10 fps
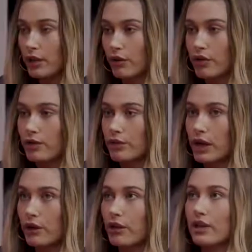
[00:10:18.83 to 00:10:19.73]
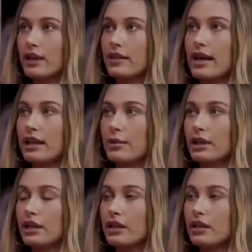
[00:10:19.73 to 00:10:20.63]
don't think that
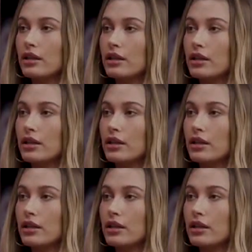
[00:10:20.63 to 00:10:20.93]
anybody